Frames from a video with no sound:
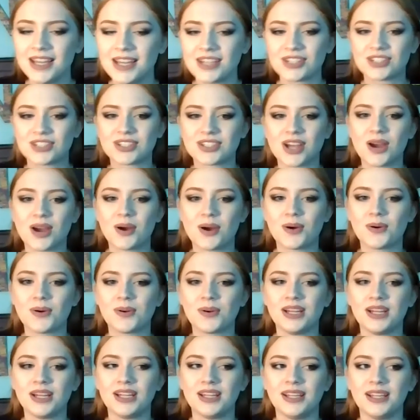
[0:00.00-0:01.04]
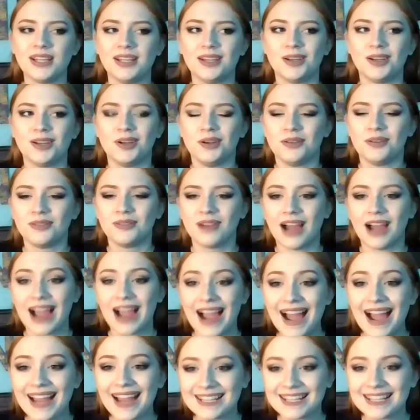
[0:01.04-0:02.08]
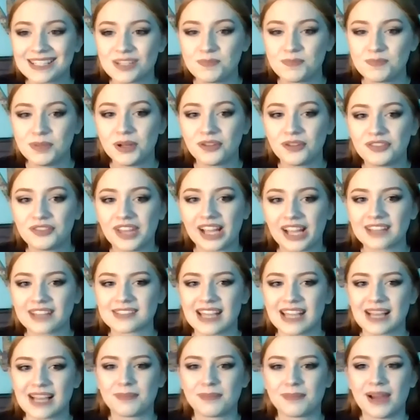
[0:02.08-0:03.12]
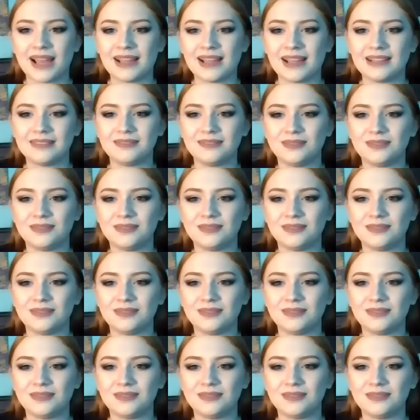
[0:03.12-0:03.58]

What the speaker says: So I get to build things like my